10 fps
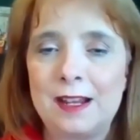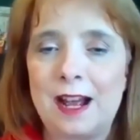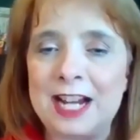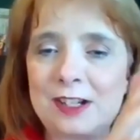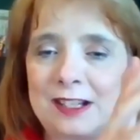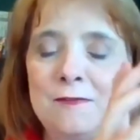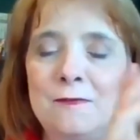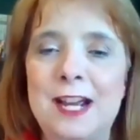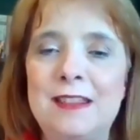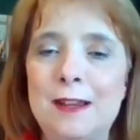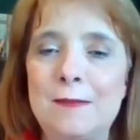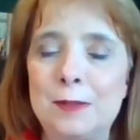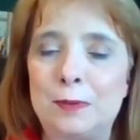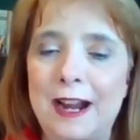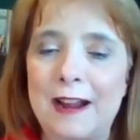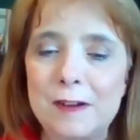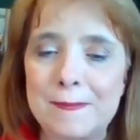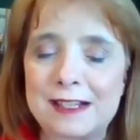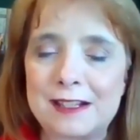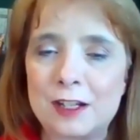I just invite them to private
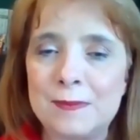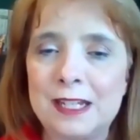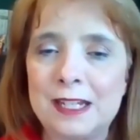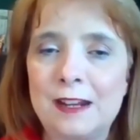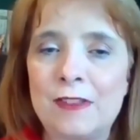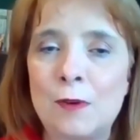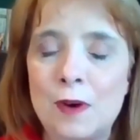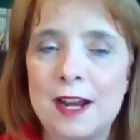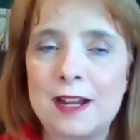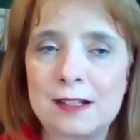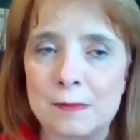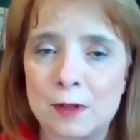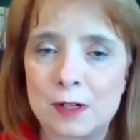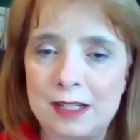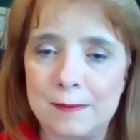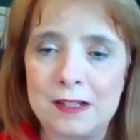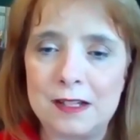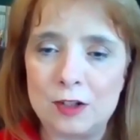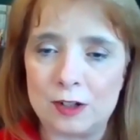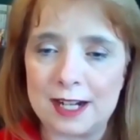message me if they want some more tips
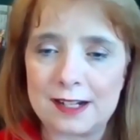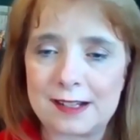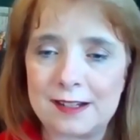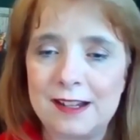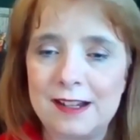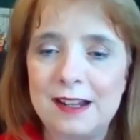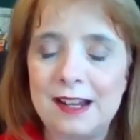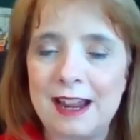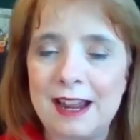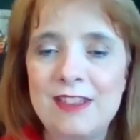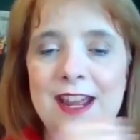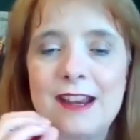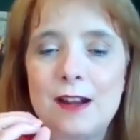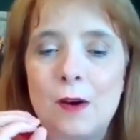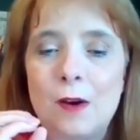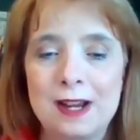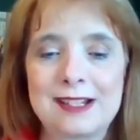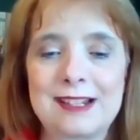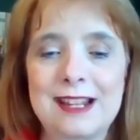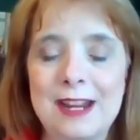and tricks. And then
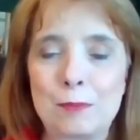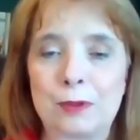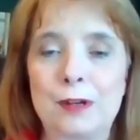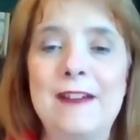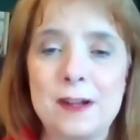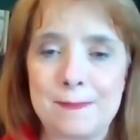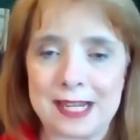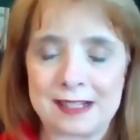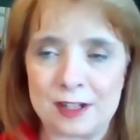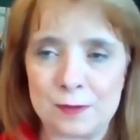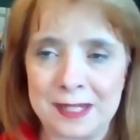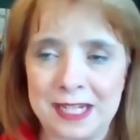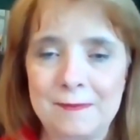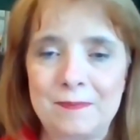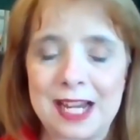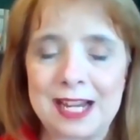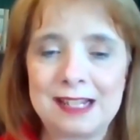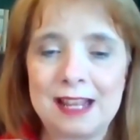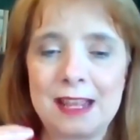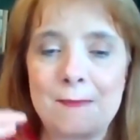once they private message me, I
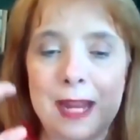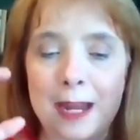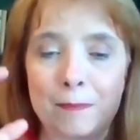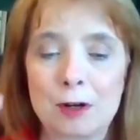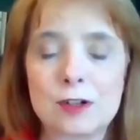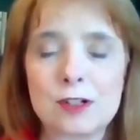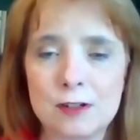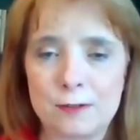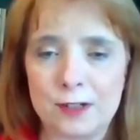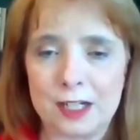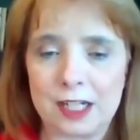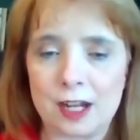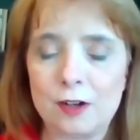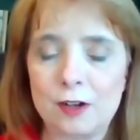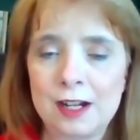send them a personal video